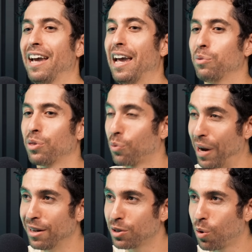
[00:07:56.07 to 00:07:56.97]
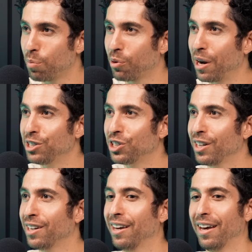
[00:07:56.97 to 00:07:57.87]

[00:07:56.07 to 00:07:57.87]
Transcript: and with the Rand Corporation.